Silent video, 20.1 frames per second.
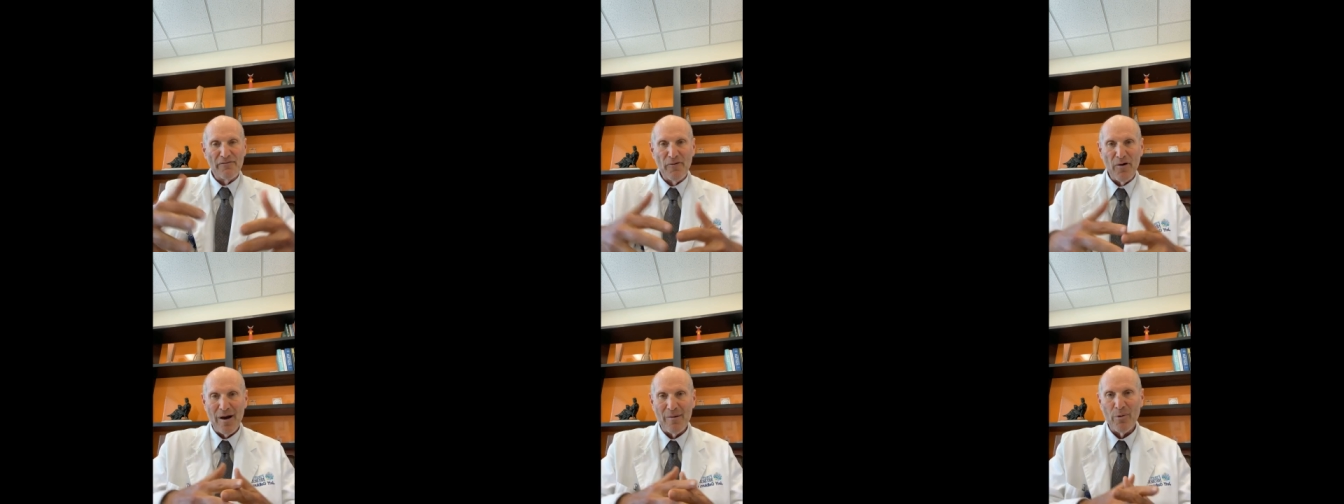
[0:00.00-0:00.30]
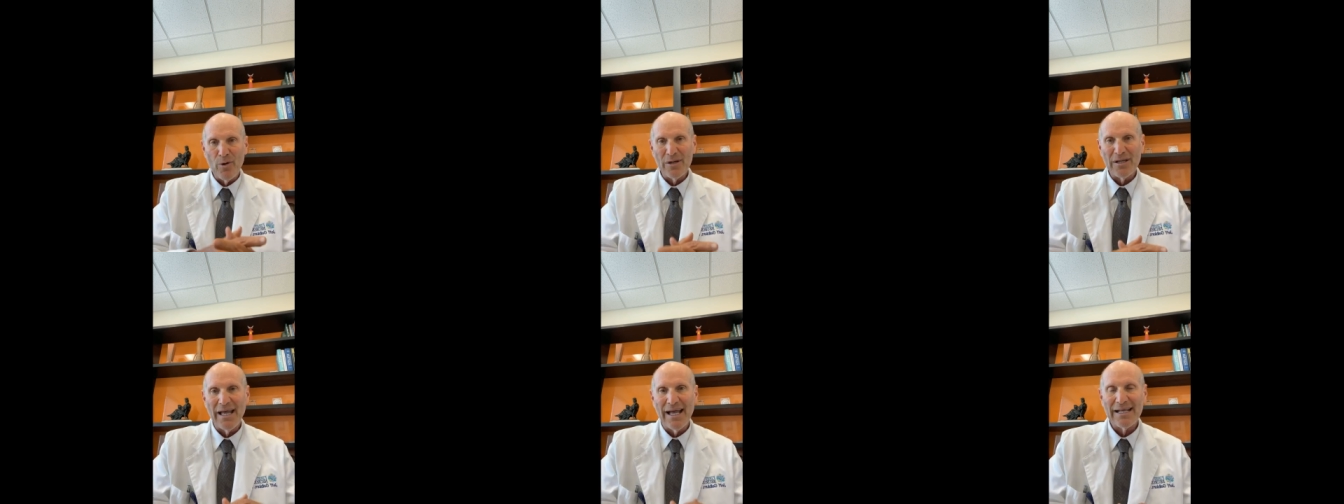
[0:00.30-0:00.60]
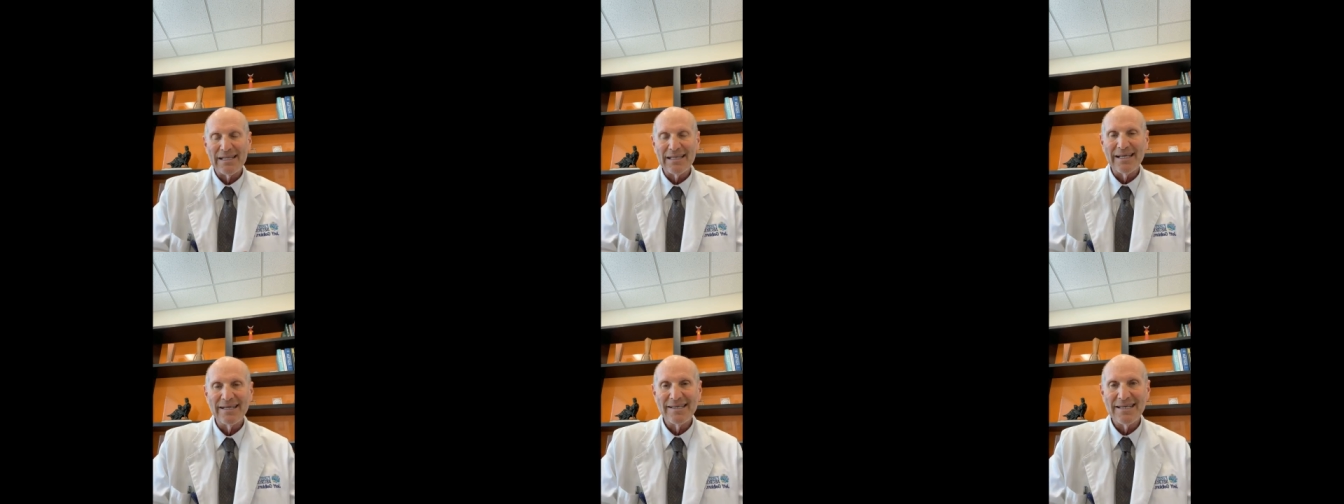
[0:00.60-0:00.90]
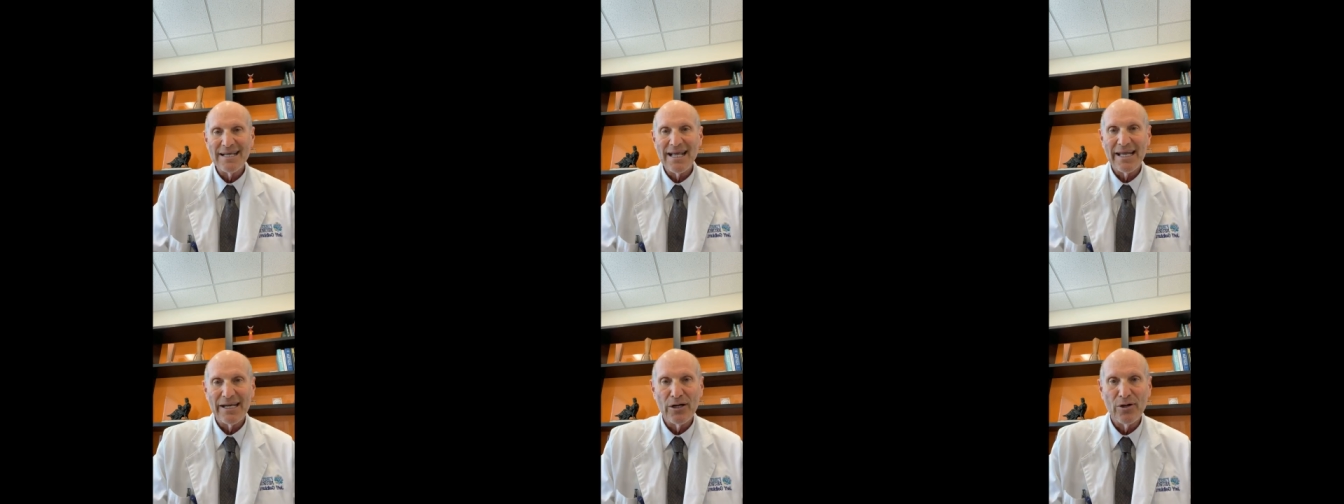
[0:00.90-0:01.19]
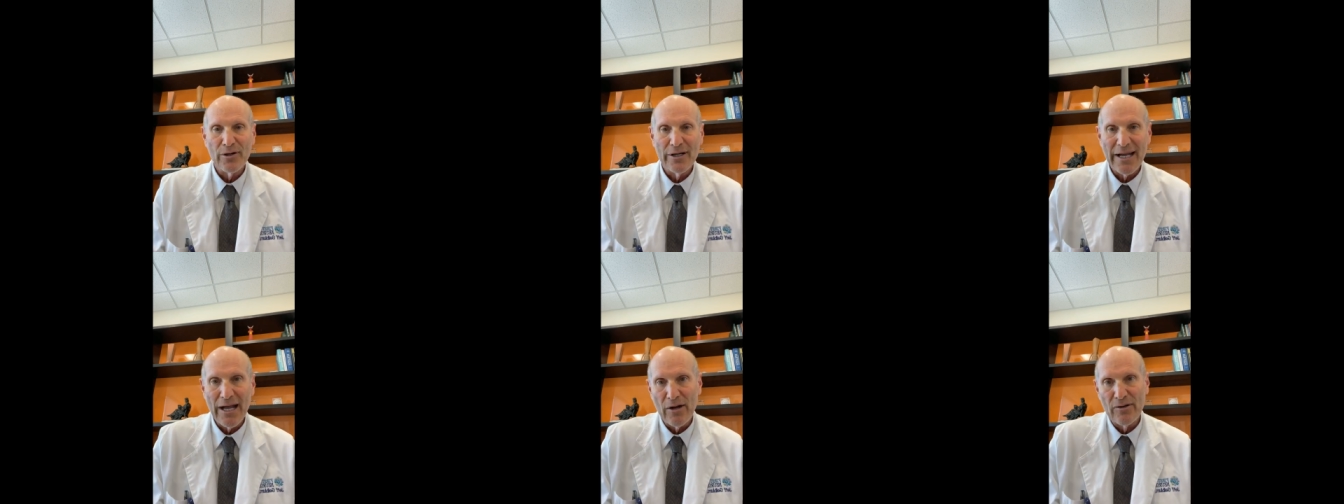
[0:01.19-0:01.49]
you're far more likely to
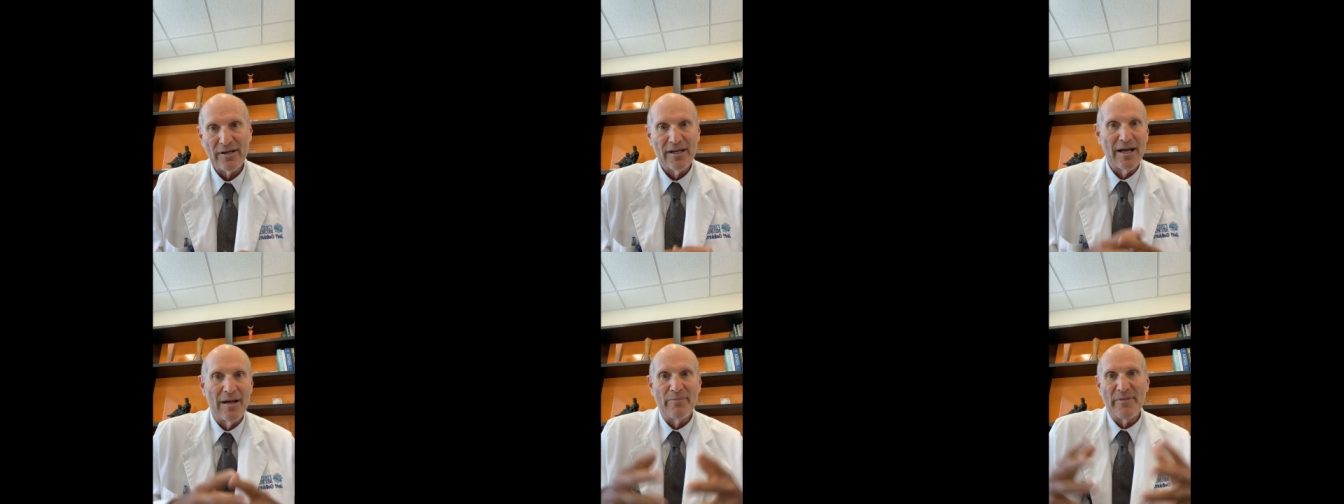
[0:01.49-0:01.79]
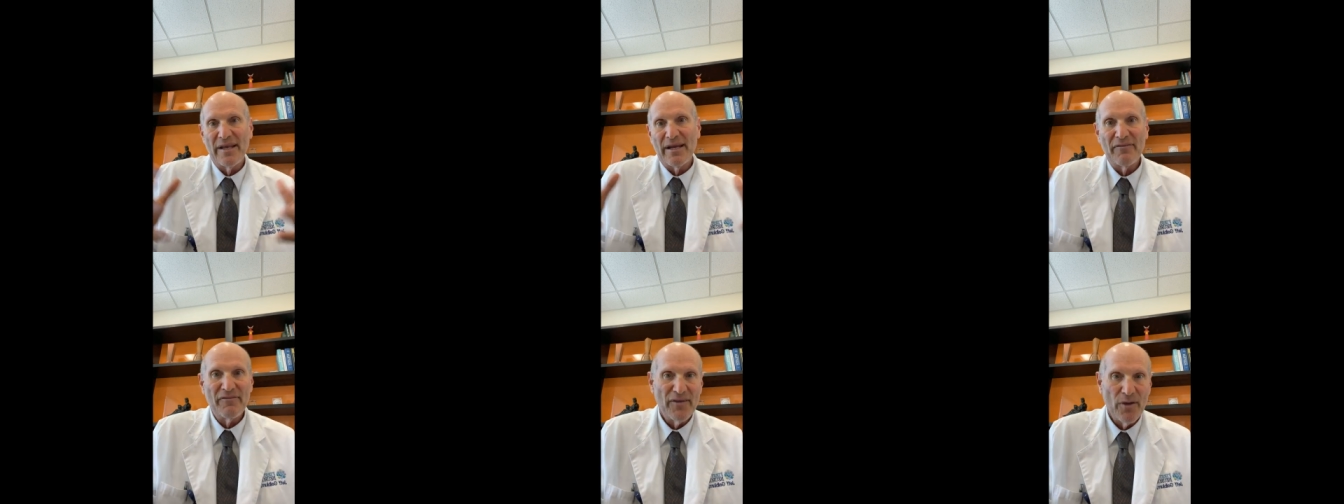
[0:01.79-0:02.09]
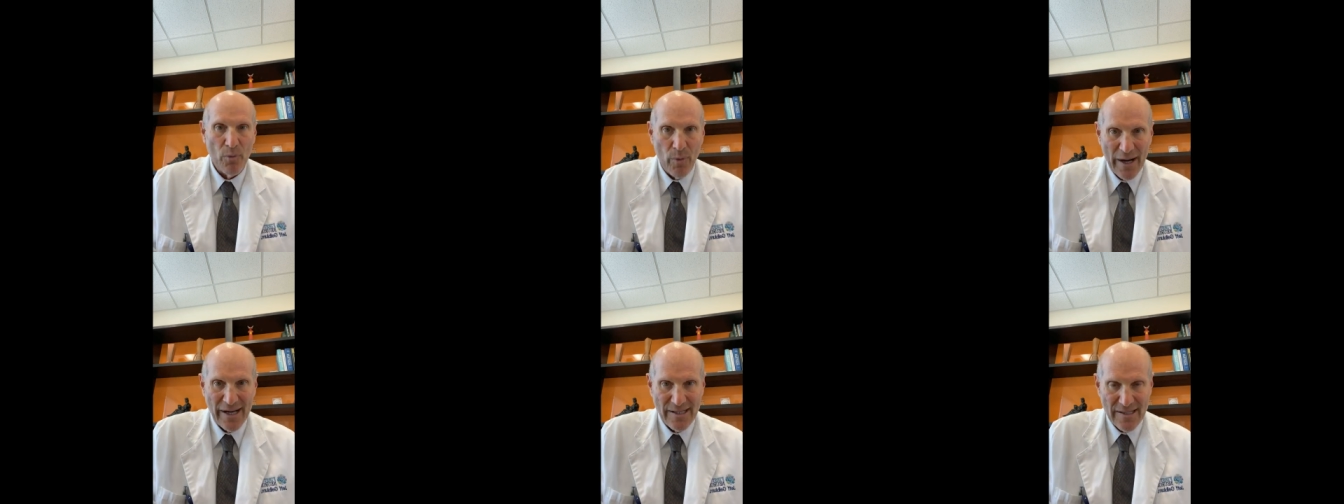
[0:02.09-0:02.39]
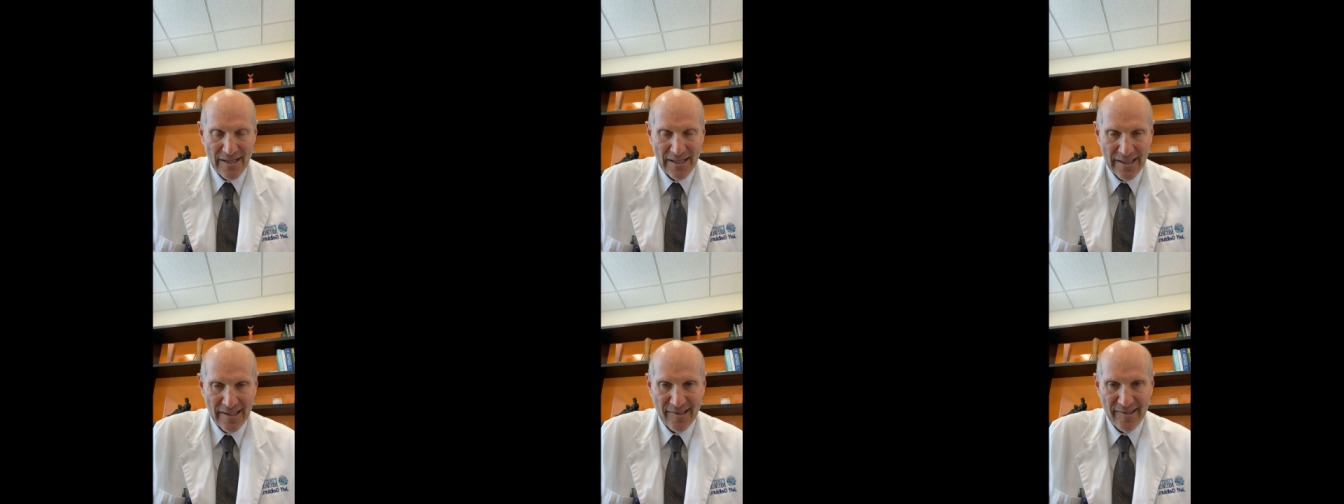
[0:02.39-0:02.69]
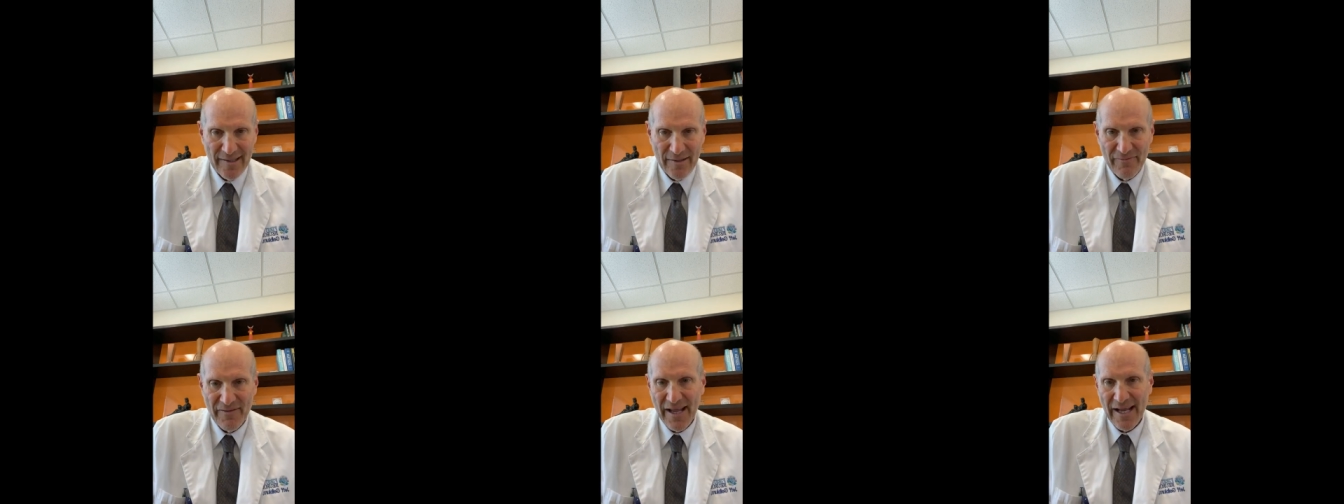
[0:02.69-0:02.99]
get a good outcome than if you wait
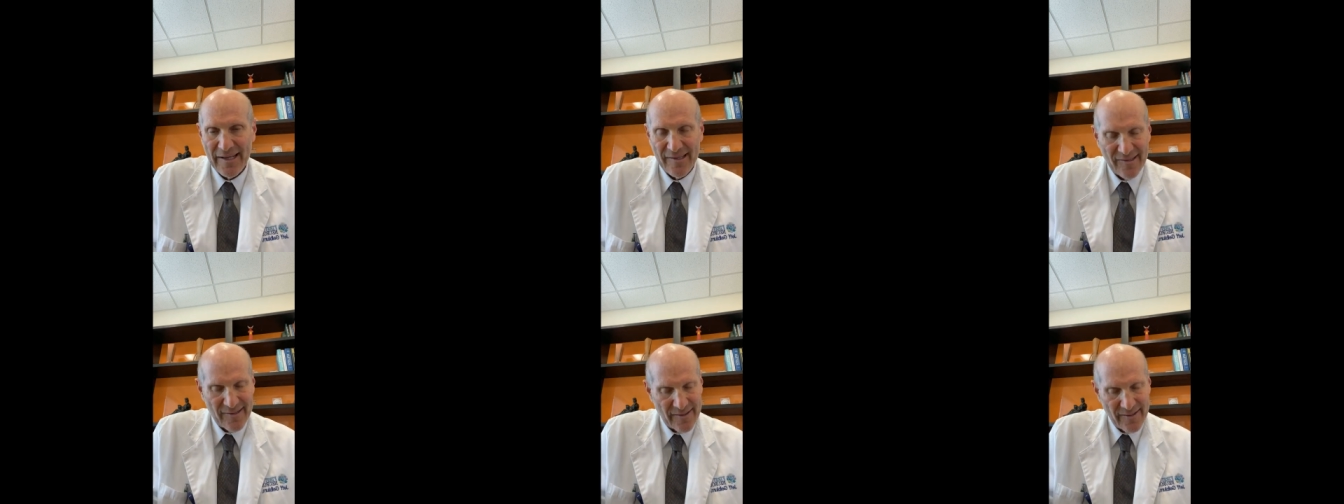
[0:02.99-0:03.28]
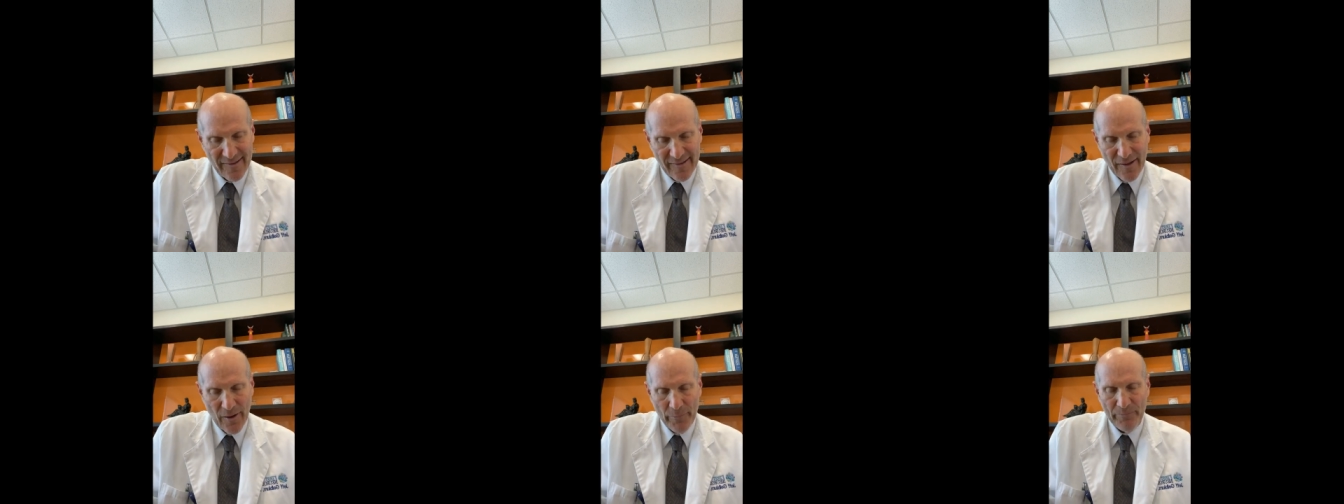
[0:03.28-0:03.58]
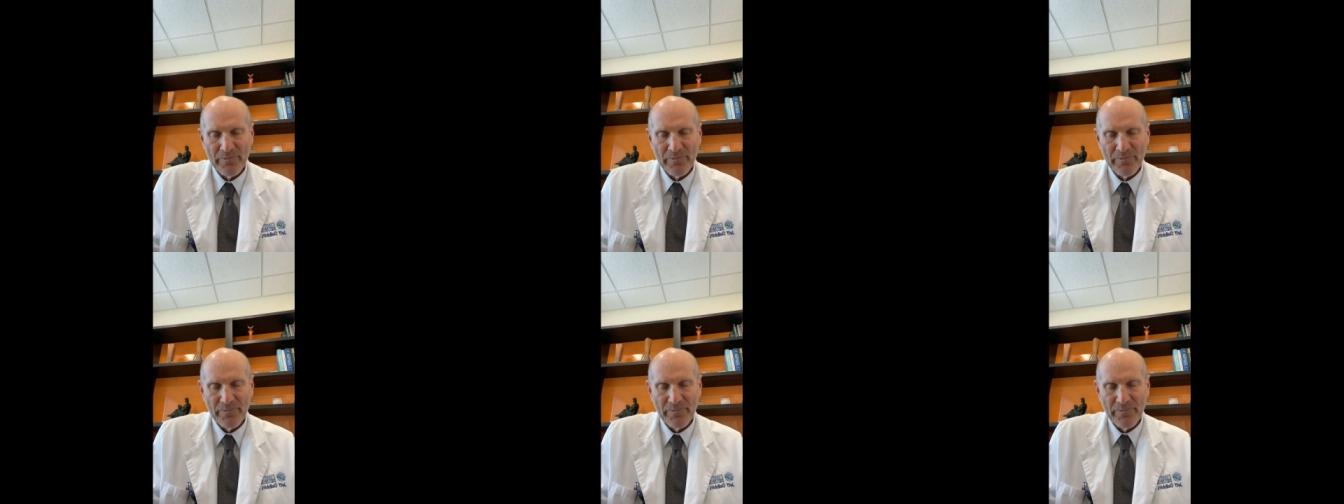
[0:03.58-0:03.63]
till it's advanced.